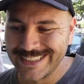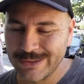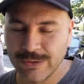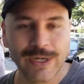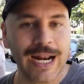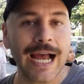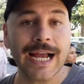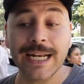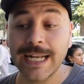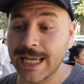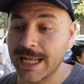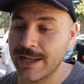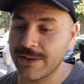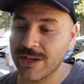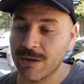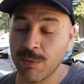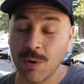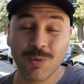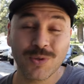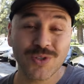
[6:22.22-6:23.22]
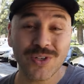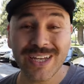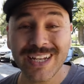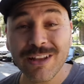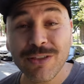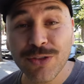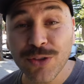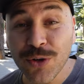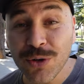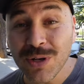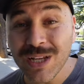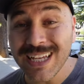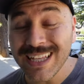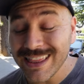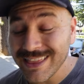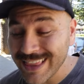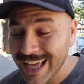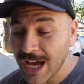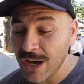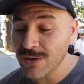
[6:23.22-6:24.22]
We're not gonna get it there, but we're still getting
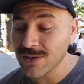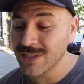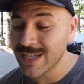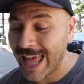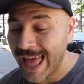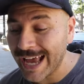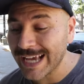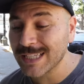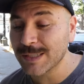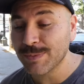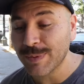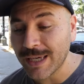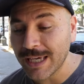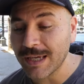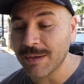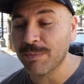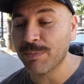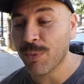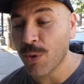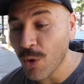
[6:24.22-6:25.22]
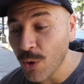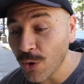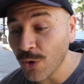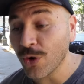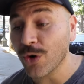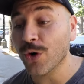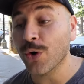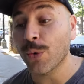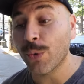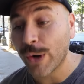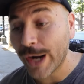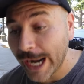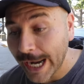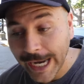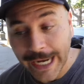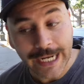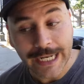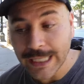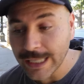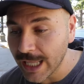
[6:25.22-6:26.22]
30,000 XP per
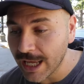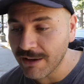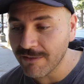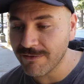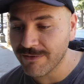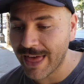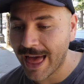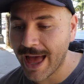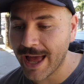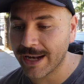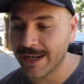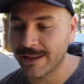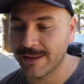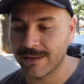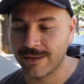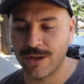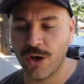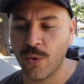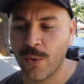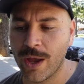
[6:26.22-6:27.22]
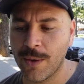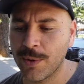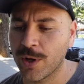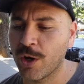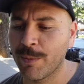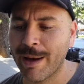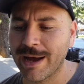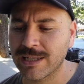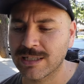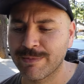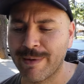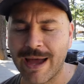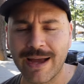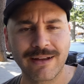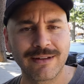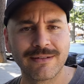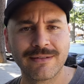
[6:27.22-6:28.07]
raid. Love that. No way we go back to back.